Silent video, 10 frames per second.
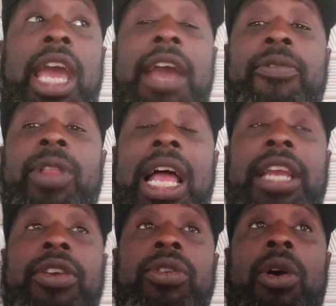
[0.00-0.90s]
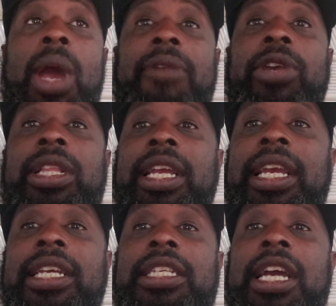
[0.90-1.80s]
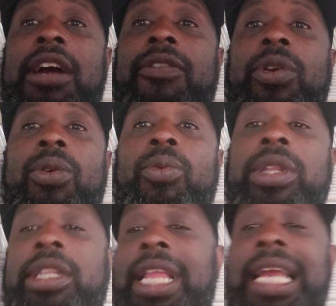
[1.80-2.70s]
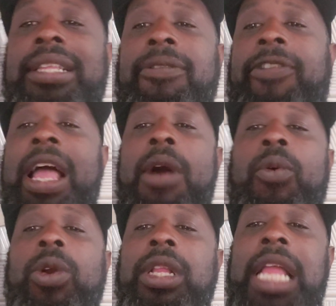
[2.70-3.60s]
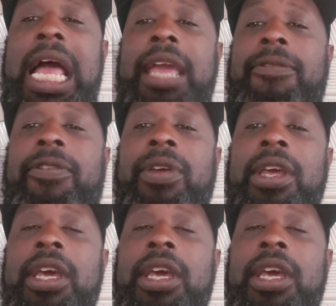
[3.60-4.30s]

everything is covered with like the flower of life.